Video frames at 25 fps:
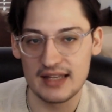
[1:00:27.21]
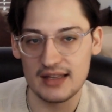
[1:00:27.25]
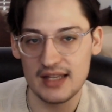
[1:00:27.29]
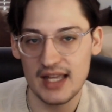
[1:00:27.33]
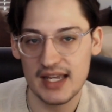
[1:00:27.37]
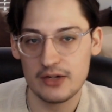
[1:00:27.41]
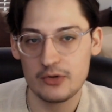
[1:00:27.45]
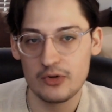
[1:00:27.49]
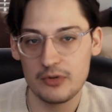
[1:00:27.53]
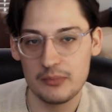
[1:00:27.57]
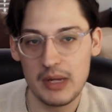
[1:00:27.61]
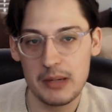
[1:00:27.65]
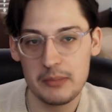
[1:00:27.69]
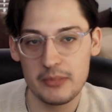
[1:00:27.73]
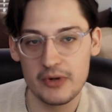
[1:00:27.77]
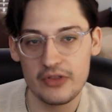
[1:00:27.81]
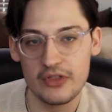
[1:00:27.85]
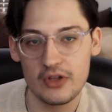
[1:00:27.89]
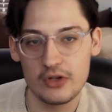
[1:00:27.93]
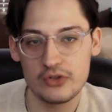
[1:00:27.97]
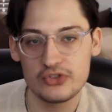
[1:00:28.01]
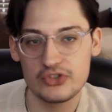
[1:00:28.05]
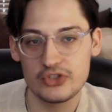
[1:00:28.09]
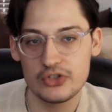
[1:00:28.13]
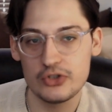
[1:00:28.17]
Like, remember
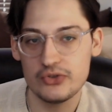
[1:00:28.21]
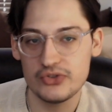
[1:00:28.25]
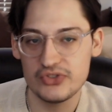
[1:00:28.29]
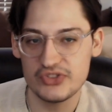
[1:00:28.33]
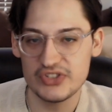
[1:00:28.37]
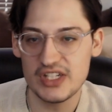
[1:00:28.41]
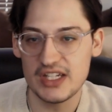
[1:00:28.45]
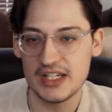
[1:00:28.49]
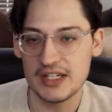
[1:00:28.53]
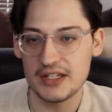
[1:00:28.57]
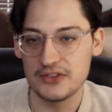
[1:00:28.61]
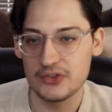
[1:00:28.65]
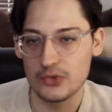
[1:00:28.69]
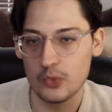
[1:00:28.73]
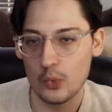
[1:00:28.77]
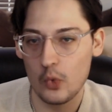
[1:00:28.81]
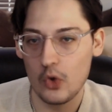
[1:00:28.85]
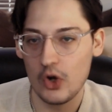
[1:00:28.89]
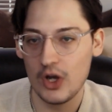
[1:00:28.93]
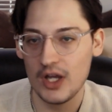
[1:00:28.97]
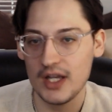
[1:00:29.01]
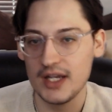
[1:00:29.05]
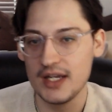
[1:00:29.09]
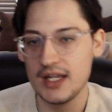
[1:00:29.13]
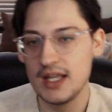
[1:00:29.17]
those two scenes
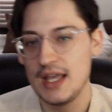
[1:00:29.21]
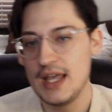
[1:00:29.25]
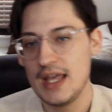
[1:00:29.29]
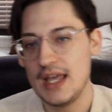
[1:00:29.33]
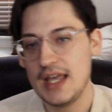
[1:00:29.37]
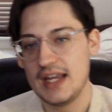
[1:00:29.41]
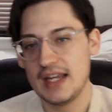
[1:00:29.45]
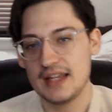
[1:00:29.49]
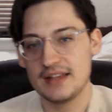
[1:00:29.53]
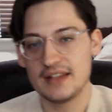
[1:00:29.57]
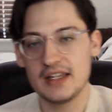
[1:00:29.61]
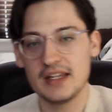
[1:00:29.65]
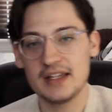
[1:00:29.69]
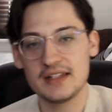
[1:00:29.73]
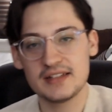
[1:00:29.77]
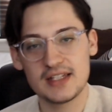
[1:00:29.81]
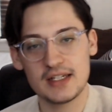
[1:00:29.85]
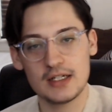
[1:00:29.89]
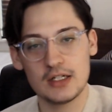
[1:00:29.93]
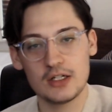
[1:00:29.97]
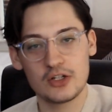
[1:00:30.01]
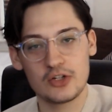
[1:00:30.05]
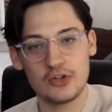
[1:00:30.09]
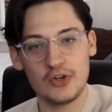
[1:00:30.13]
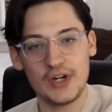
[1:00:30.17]
one in the
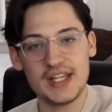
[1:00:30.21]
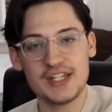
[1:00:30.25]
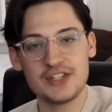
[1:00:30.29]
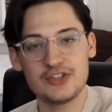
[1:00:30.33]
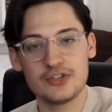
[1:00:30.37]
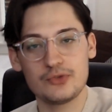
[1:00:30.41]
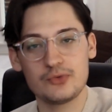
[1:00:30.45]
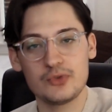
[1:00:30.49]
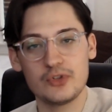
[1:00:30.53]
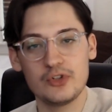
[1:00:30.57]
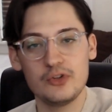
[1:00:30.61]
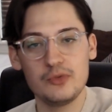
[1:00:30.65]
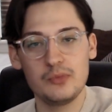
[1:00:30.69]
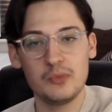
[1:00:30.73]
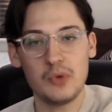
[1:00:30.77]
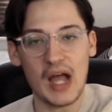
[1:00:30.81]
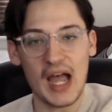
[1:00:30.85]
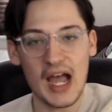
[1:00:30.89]
interrogation room,